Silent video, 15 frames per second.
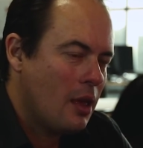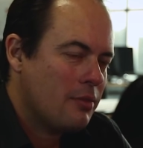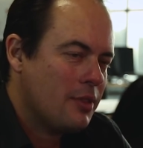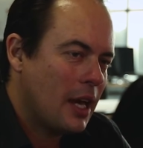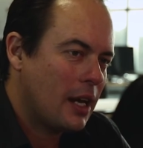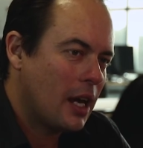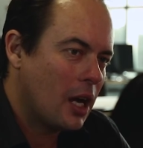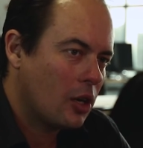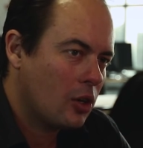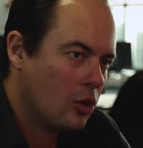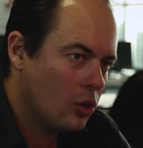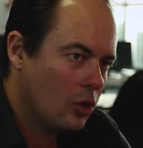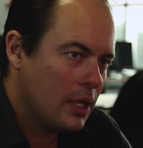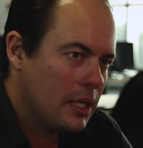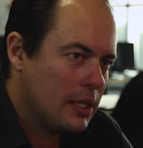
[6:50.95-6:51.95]
that are
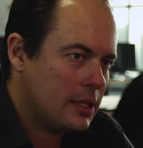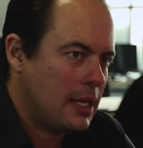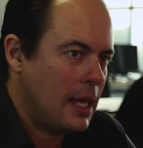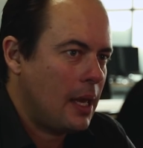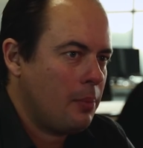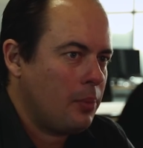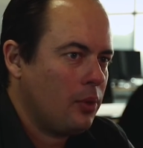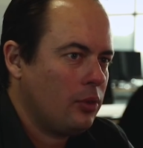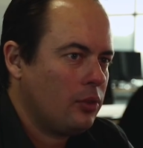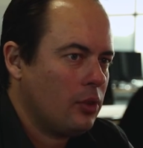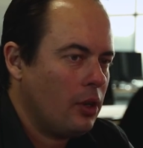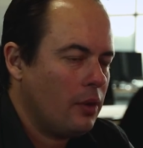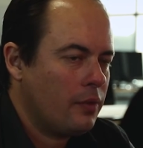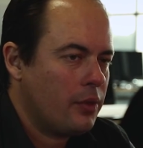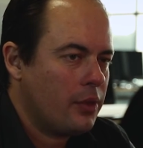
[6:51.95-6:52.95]
good examples
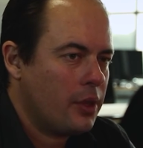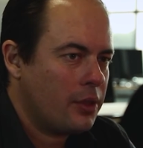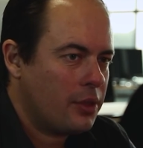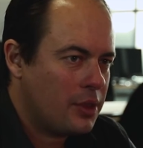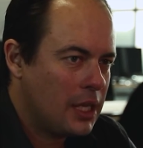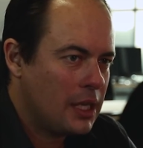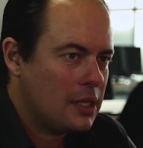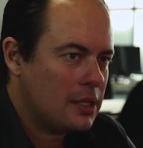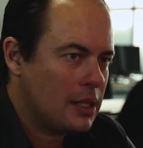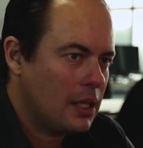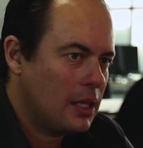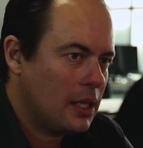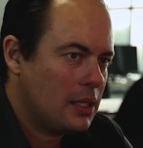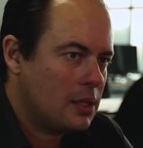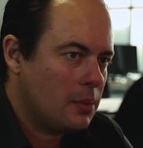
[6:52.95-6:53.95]
of the things that
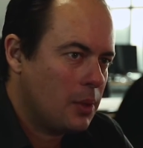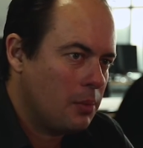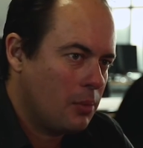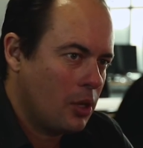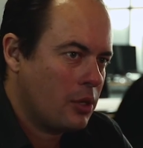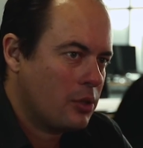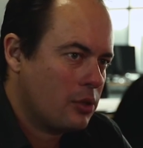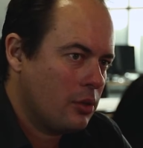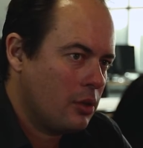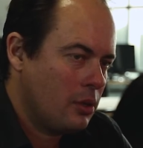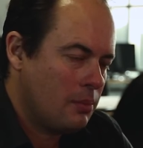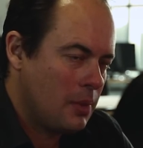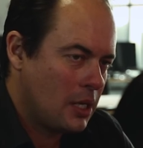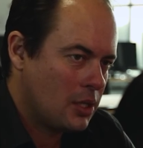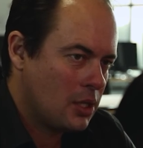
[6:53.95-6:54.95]
need to be monitored
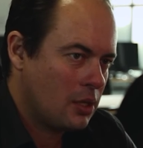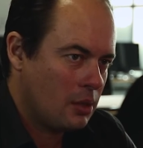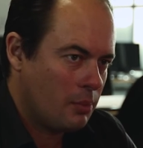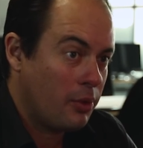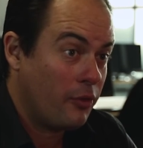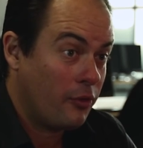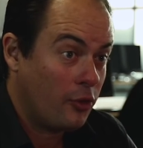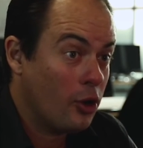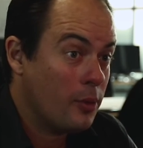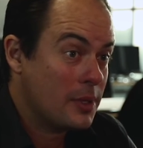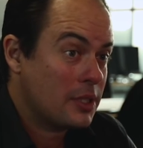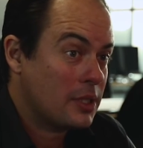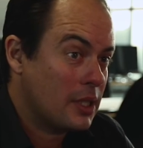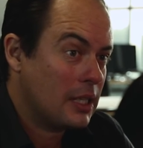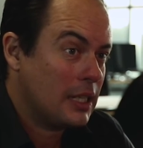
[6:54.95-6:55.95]
and measured, the
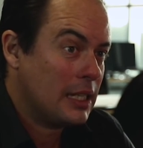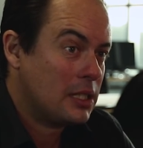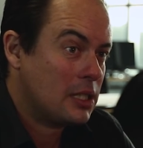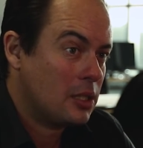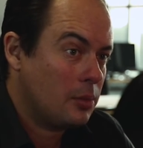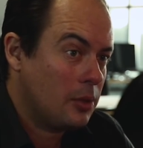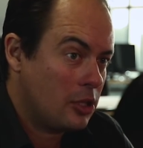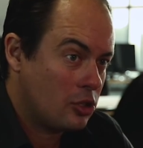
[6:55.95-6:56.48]
performance that needs to be